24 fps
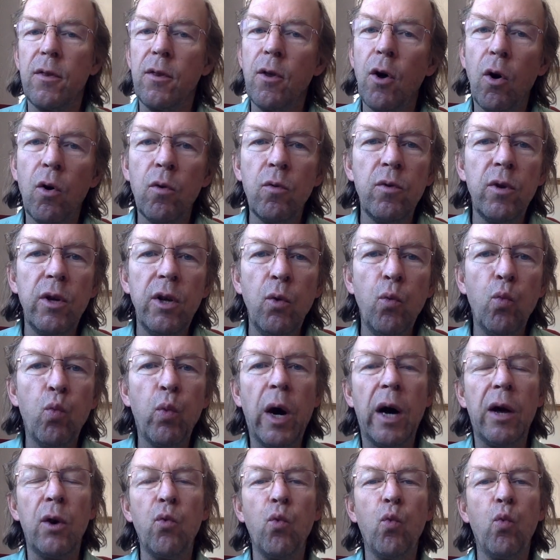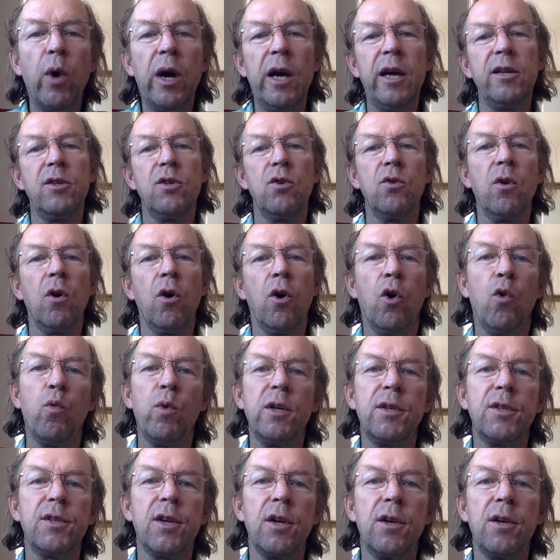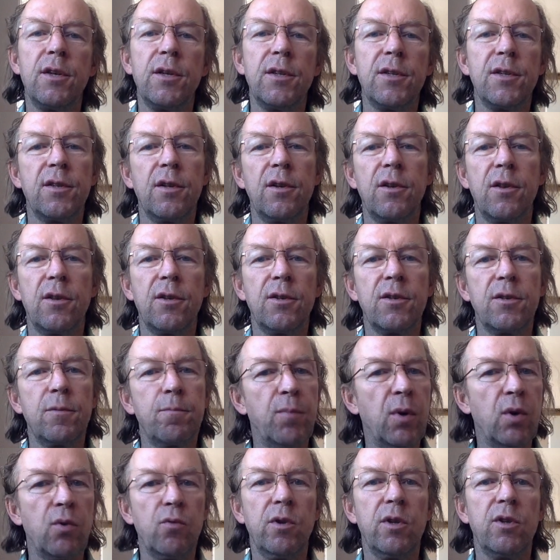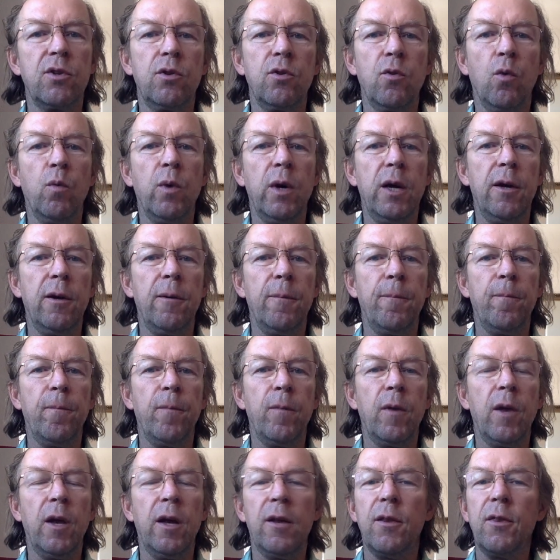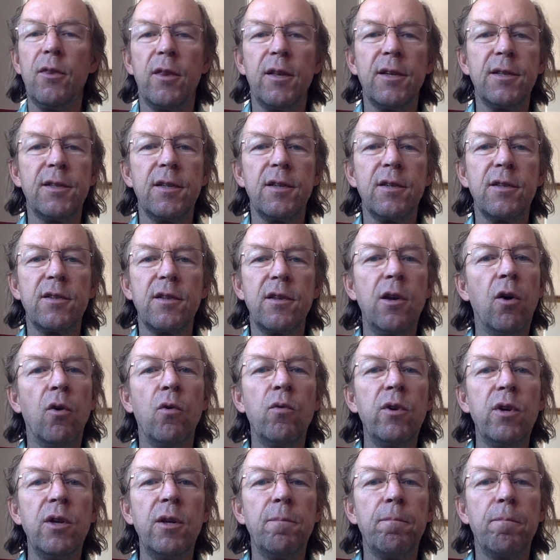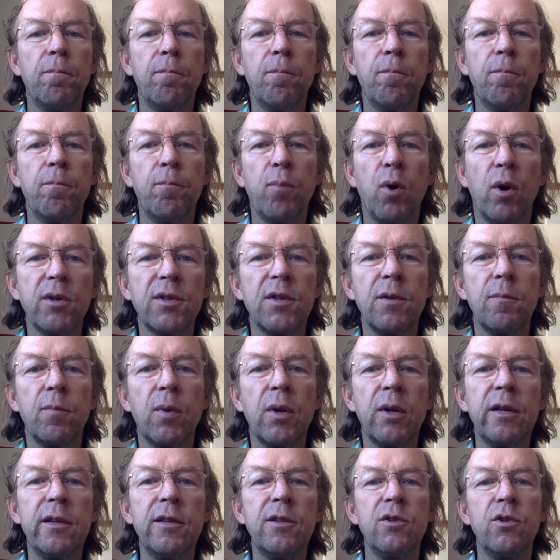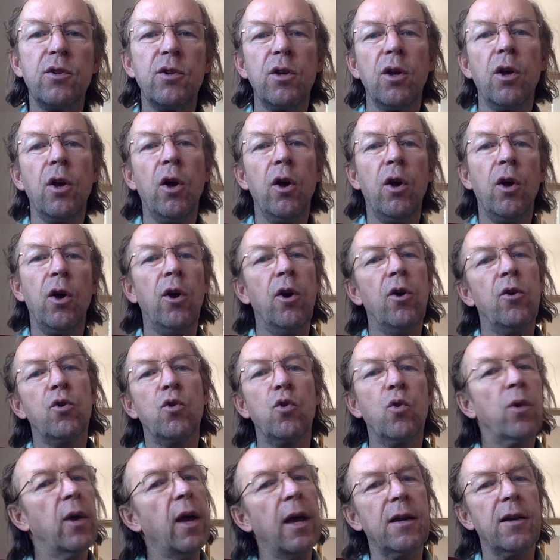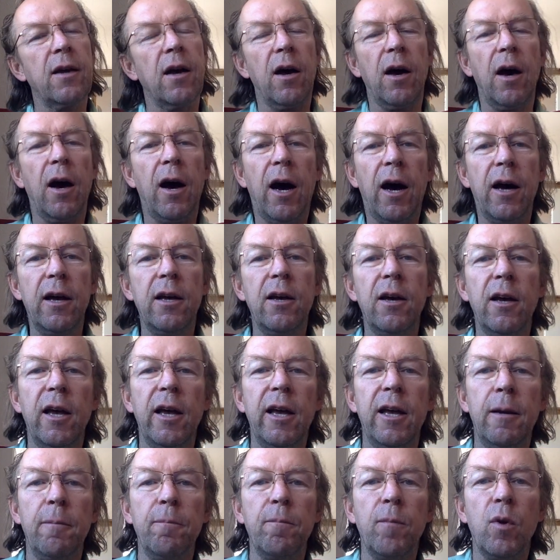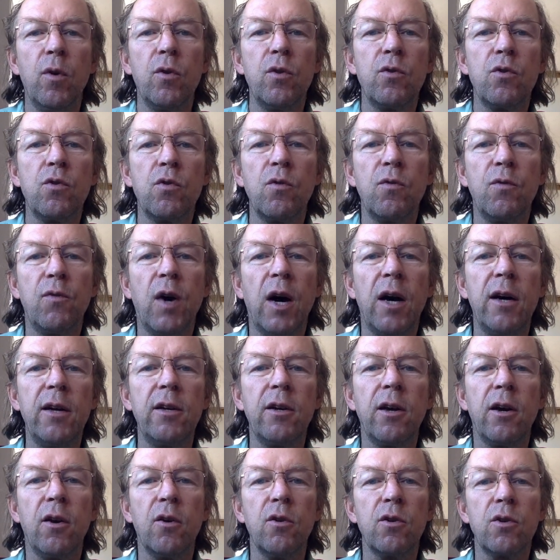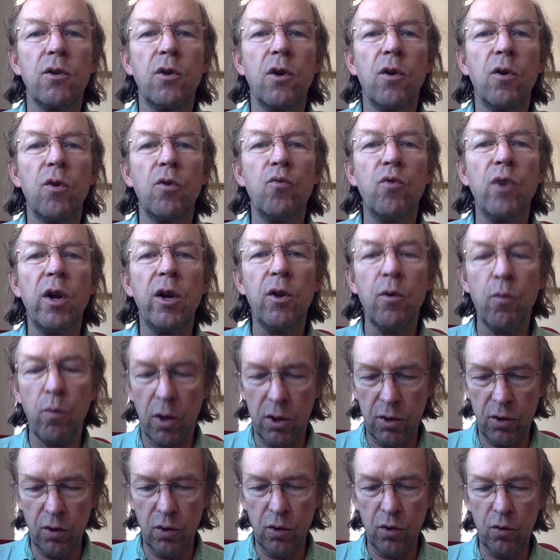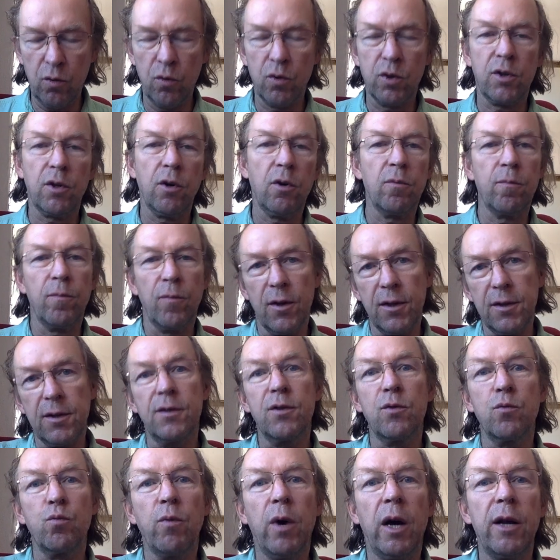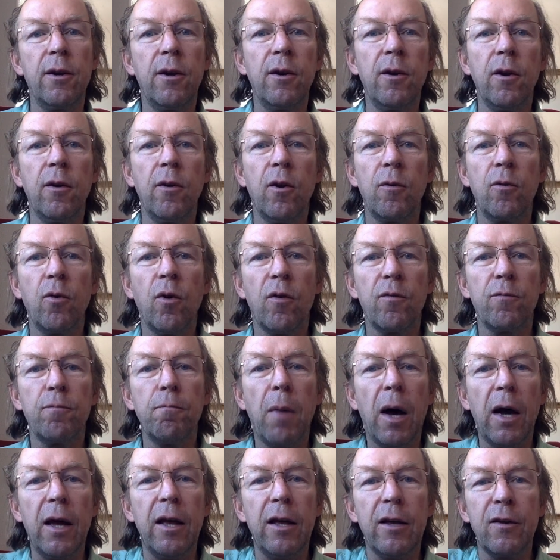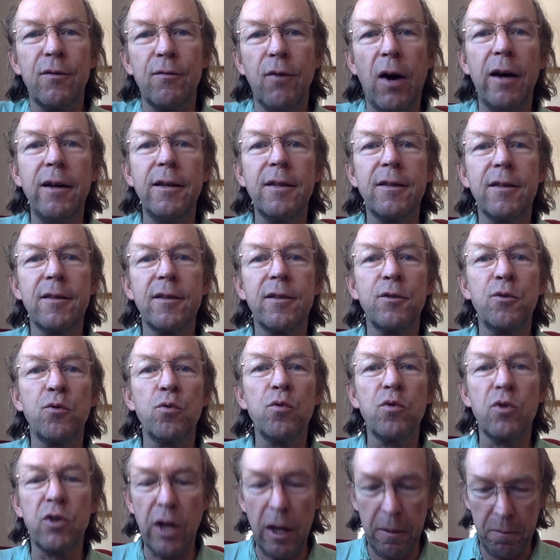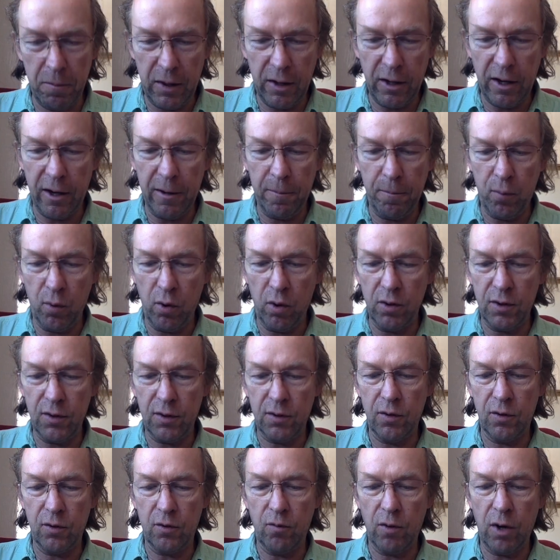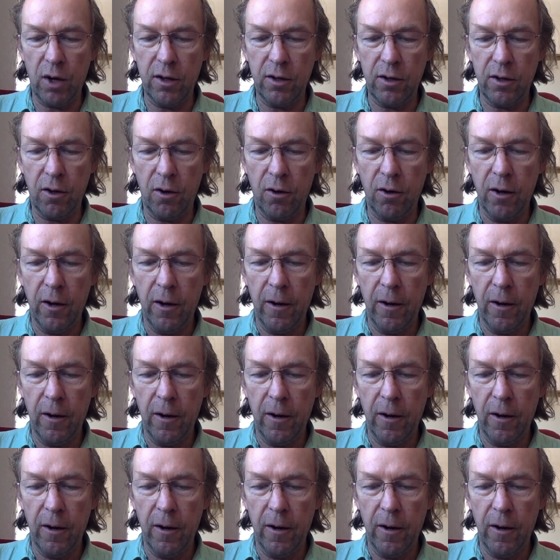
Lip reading: Only one way to go, which is the spiritual way. And this is the only possibility to get a higher aim, to find out really what to do. So this is one of my advices to Gemini persons right now.